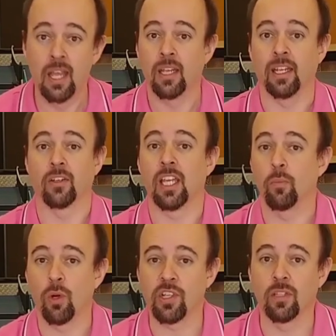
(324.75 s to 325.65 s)
Now keep
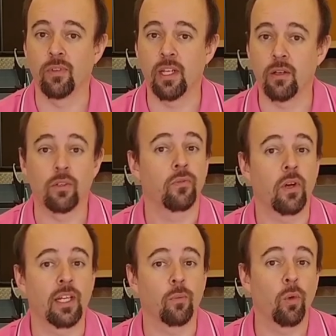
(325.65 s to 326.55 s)
watching the video to
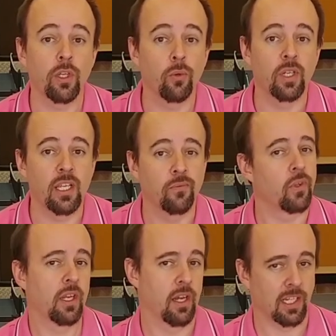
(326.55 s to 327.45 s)
find out what you'll need for
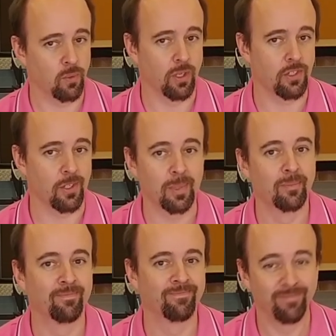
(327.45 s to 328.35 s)
the next workshop.
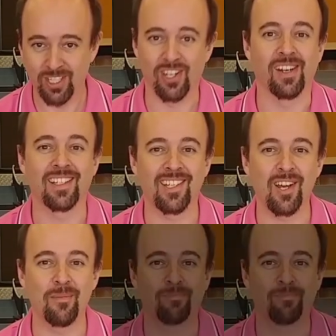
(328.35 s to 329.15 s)
See you next time!